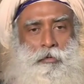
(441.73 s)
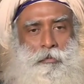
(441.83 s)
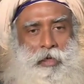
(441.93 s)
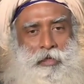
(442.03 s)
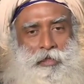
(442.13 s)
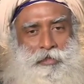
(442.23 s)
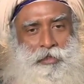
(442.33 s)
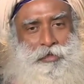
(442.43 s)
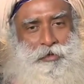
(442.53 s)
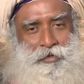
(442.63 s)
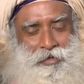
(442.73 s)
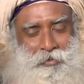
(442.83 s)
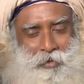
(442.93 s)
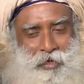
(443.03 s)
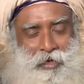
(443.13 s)
Well, he turned out the
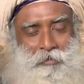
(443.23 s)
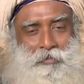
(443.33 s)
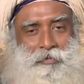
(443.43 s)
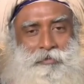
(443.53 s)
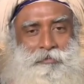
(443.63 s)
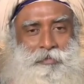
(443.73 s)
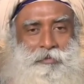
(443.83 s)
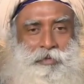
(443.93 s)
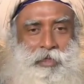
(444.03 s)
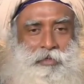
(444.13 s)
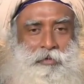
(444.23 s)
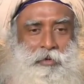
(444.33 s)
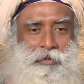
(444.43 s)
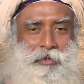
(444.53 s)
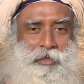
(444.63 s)
other way around. He was not
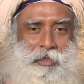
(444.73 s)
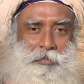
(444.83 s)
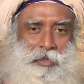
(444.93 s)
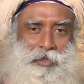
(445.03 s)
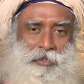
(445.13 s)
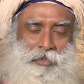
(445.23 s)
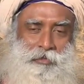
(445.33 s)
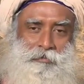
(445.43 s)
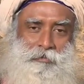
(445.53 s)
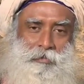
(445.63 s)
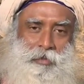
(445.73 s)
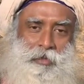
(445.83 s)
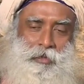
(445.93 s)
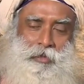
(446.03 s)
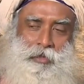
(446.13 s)
wrong in that prediction.
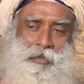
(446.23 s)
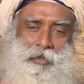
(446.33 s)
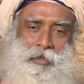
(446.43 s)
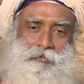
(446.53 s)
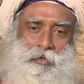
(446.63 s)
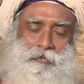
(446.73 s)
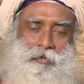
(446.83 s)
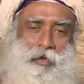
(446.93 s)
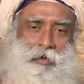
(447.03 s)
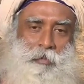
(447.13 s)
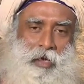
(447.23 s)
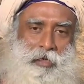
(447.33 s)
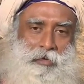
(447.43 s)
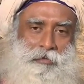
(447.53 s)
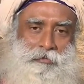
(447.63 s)
If he had fallen
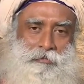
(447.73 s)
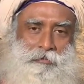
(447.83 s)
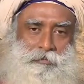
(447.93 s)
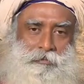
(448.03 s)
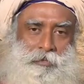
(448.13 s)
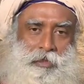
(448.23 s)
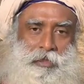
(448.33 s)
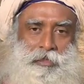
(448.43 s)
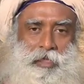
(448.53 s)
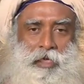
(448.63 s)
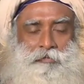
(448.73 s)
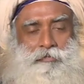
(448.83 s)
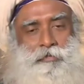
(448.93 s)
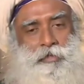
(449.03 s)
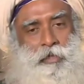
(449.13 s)
back in his life
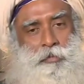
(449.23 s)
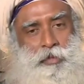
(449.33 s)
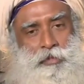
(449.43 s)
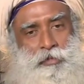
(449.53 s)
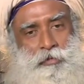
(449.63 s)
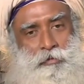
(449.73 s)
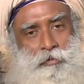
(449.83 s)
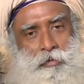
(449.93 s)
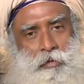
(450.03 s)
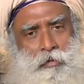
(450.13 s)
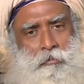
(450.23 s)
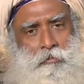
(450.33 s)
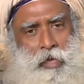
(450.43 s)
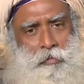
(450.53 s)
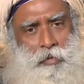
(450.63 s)
for some reason,
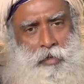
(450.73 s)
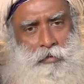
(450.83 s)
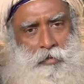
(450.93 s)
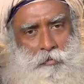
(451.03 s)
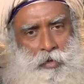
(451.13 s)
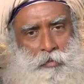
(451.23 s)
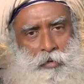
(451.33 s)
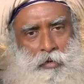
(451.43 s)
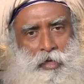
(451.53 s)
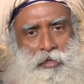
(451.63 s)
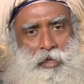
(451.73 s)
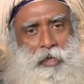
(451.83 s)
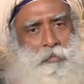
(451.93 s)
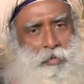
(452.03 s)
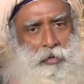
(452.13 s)
maybe he would have become a great
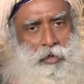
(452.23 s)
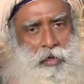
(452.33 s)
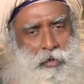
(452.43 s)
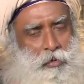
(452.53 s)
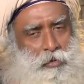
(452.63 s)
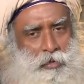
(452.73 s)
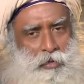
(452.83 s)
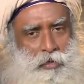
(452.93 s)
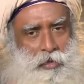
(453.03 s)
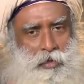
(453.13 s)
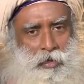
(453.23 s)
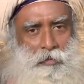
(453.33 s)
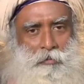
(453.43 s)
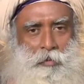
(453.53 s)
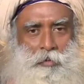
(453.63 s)
emperor, a conqueror.
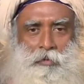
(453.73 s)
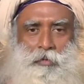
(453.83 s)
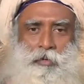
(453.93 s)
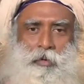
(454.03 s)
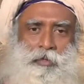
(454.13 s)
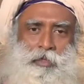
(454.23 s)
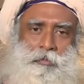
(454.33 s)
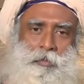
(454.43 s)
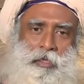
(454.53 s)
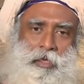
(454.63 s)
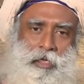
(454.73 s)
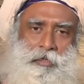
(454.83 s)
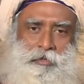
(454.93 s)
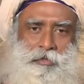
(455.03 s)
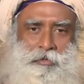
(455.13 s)
Maybe he would have conquered many
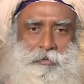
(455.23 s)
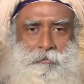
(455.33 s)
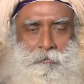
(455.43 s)
lands